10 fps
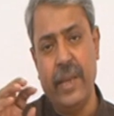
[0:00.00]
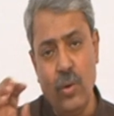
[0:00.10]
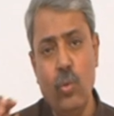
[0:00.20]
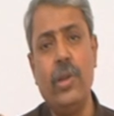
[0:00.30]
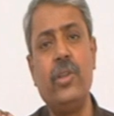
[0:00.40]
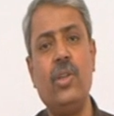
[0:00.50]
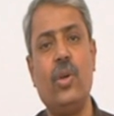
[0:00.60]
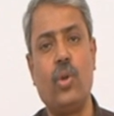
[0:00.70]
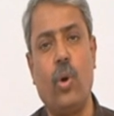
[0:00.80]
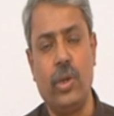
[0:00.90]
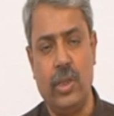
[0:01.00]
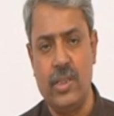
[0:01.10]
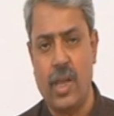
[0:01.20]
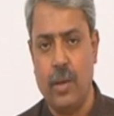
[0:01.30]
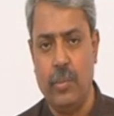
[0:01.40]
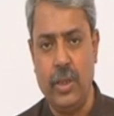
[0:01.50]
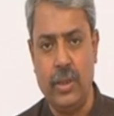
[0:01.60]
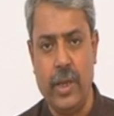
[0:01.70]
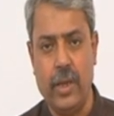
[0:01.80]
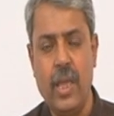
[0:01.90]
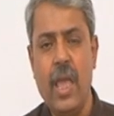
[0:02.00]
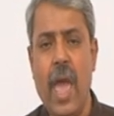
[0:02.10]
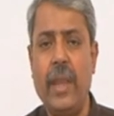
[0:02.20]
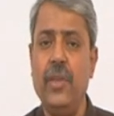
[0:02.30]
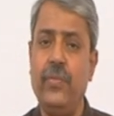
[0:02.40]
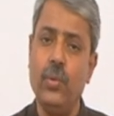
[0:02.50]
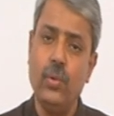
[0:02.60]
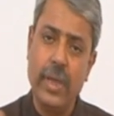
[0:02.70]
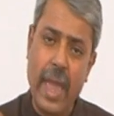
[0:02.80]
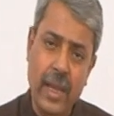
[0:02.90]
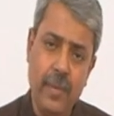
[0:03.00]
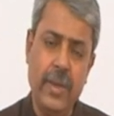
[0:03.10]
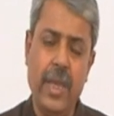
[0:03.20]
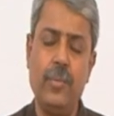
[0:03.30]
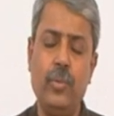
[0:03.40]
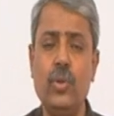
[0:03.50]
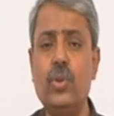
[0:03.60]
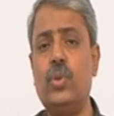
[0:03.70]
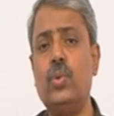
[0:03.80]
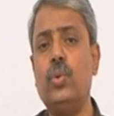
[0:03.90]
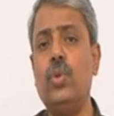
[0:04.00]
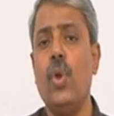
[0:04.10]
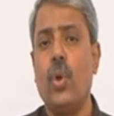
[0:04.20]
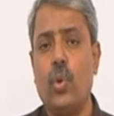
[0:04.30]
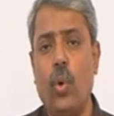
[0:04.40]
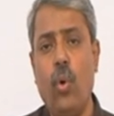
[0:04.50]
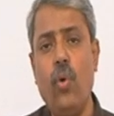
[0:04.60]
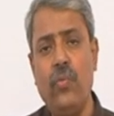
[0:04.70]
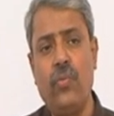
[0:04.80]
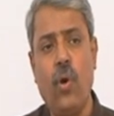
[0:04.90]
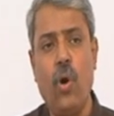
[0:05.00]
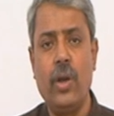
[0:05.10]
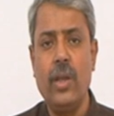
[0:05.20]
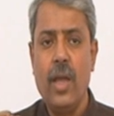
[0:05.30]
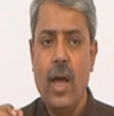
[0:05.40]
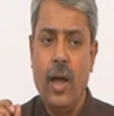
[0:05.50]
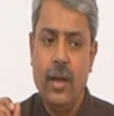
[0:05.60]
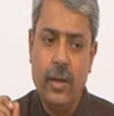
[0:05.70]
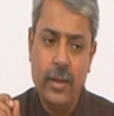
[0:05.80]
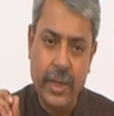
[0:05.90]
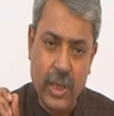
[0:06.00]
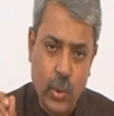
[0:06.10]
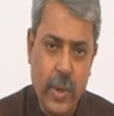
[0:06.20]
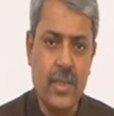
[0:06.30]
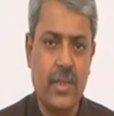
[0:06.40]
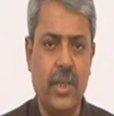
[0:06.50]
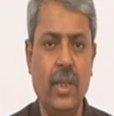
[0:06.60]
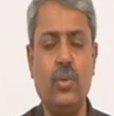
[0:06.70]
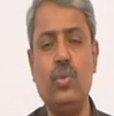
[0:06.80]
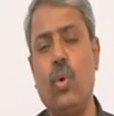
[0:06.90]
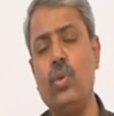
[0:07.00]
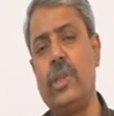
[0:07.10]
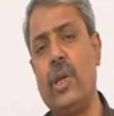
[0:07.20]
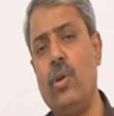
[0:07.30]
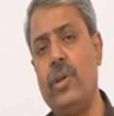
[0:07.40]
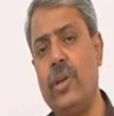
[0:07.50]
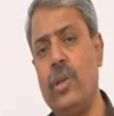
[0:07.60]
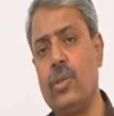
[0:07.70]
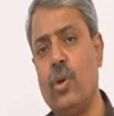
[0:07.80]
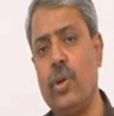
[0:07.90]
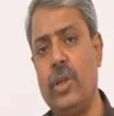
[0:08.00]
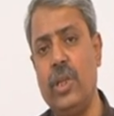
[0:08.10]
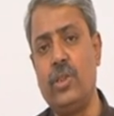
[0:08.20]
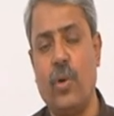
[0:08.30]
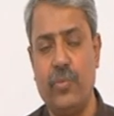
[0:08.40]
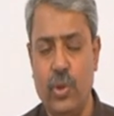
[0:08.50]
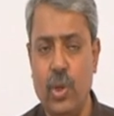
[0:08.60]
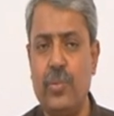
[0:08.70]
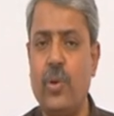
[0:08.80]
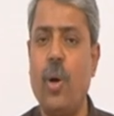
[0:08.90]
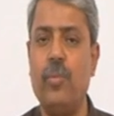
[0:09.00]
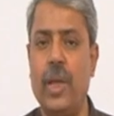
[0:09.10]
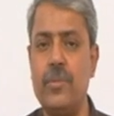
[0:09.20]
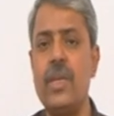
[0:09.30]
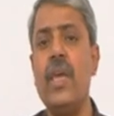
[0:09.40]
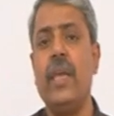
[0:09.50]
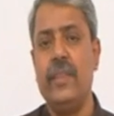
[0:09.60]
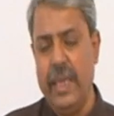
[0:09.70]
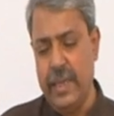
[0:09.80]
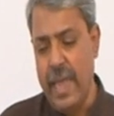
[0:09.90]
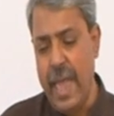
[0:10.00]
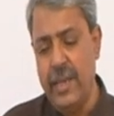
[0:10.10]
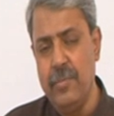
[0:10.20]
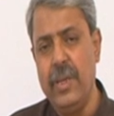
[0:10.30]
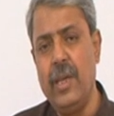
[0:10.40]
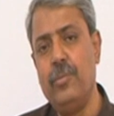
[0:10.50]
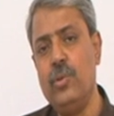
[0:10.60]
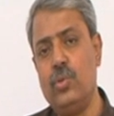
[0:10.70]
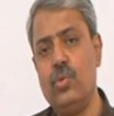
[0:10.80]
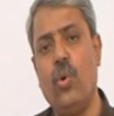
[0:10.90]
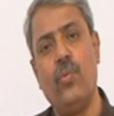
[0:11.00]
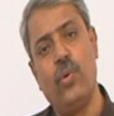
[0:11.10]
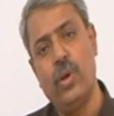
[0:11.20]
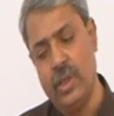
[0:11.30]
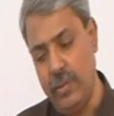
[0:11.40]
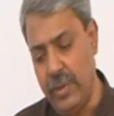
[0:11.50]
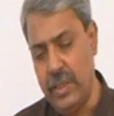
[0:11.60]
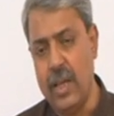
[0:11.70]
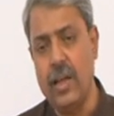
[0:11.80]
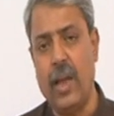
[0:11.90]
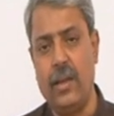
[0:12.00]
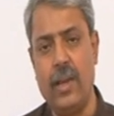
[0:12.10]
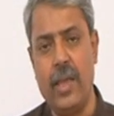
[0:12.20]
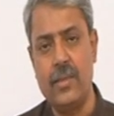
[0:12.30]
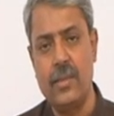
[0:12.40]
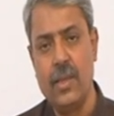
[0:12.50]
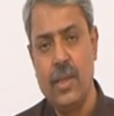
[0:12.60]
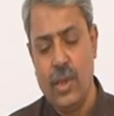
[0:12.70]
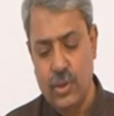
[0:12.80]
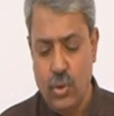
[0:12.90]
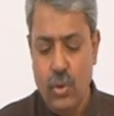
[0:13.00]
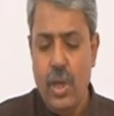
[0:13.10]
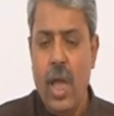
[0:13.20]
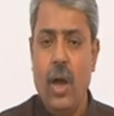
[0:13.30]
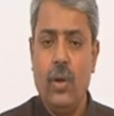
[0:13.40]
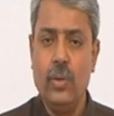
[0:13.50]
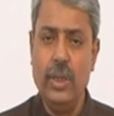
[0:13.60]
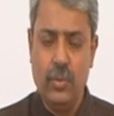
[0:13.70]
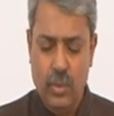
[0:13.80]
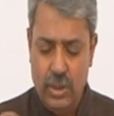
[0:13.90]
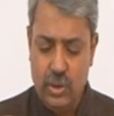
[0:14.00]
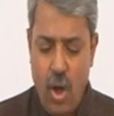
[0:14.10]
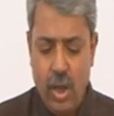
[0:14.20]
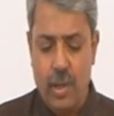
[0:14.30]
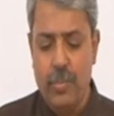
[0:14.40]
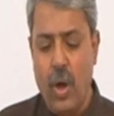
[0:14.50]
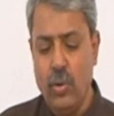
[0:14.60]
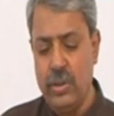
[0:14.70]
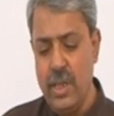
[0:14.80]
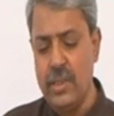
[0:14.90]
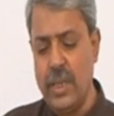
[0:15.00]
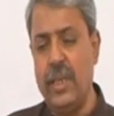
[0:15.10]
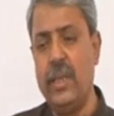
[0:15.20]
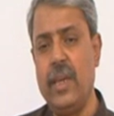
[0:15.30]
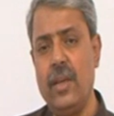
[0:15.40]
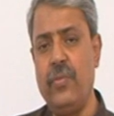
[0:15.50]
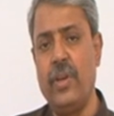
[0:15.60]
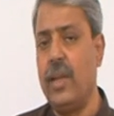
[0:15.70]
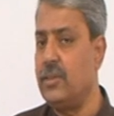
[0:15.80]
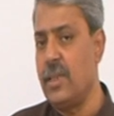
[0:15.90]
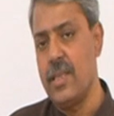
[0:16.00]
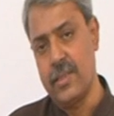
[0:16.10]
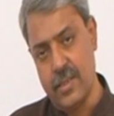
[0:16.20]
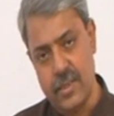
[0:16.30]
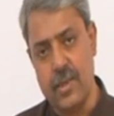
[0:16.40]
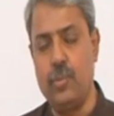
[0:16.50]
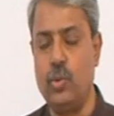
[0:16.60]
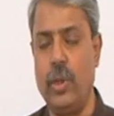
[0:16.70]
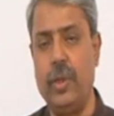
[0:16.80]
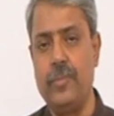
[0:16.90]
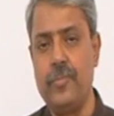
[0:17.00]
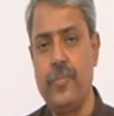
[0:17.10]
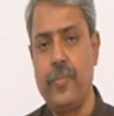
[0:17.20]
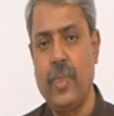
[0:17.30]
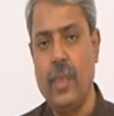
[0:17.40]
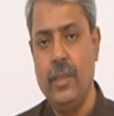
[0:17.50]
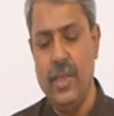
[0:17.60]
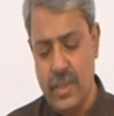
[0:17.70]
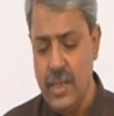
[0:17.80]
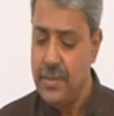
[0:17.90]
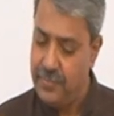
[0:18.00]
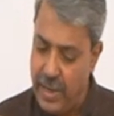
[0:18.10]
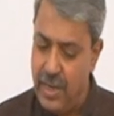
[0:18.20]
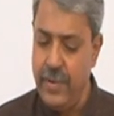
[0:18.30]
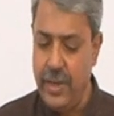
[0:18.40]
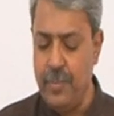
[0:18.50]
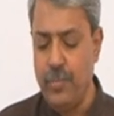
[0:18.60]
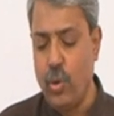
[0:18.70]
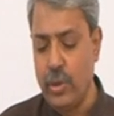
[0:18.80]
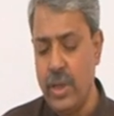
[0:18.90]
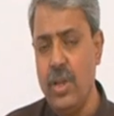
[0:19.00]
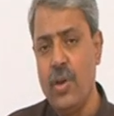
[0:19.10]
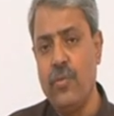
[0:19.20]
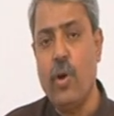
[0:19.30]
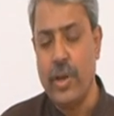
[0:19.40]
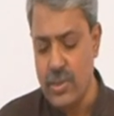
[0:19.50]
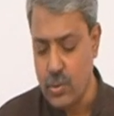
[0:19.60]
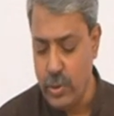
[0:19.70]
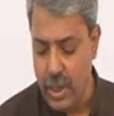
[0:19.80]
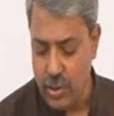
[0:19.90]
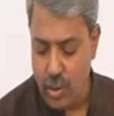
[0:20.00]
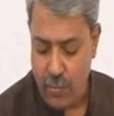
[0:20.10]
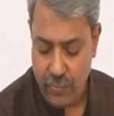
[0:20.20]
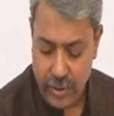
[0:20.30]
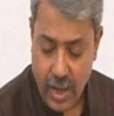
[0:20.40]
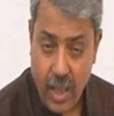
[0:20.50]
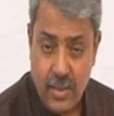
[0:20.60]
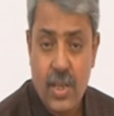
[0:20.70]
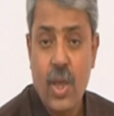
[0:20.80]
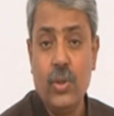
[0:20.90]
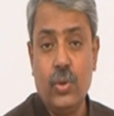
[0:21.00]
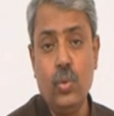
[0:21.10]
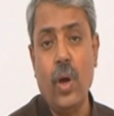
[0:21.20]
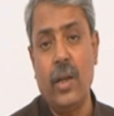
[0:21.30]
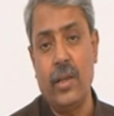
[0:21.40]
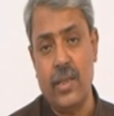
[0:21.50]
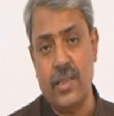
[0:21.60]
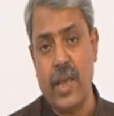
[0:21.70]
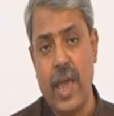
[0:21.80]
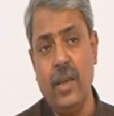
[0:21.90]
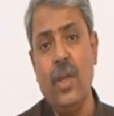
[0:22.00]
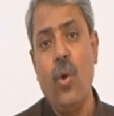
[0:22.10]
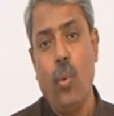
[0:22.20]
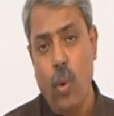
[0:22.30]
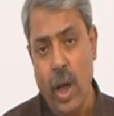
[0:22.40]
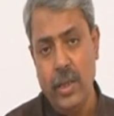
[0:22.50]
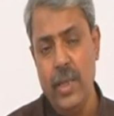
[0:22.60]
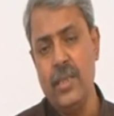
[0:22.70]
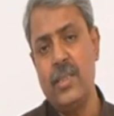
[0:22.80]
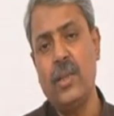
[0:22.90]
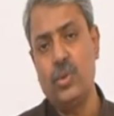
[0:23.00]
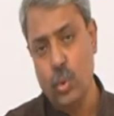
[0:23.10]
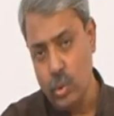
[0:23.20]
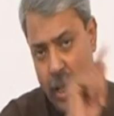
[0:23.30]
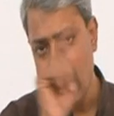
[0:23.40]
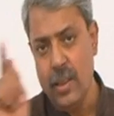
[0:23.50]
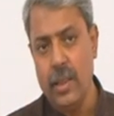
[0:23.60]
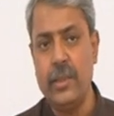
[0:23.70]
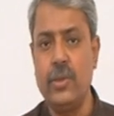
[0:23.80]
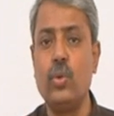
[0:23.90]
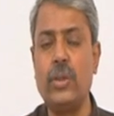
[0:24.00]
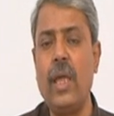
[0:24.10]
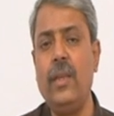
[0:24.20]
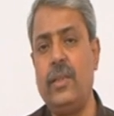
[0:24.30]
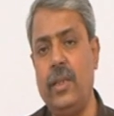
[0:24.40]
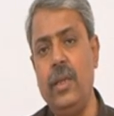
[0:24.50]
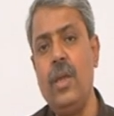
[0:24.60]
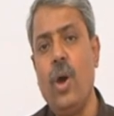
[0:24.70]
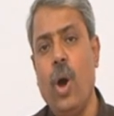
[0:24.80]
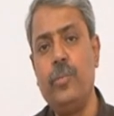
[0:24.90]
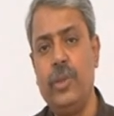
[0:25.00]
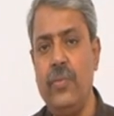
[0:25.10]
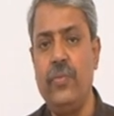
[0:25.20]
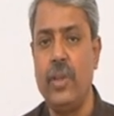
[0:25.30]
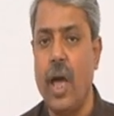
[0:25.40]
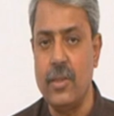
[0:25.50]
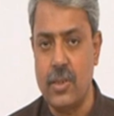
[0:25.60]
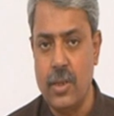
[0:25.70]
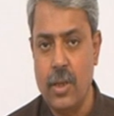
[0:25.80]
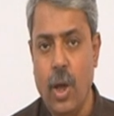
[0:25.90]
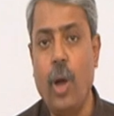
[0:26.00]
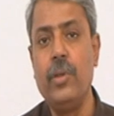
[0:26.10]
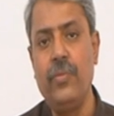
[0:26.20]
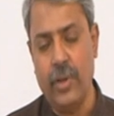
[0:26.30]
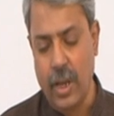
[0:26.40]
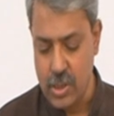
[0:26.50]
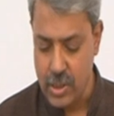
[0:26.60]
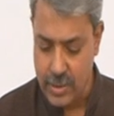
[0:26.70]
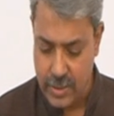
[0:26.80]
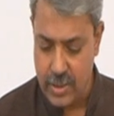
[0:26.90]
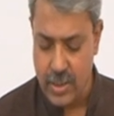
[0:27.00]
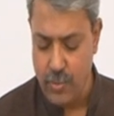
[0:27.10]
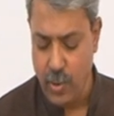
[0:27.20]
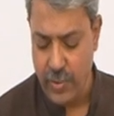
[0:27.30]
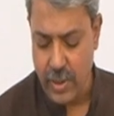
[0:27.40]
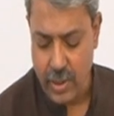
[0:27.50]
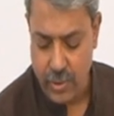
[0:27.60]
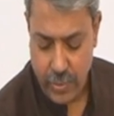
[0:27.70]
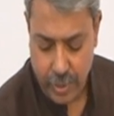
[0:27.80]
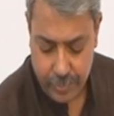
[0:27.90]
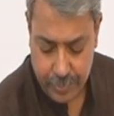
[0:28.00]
regulatory authorities are being there, and if you can be able to go for requesting to those regulatory authorities of your problems, they can be able to go for giving the guidelines. So, we will talk about this Indian financial system today. This is very, very important for a student of finance to understand what is the totality of the finance, of the financial system of a country.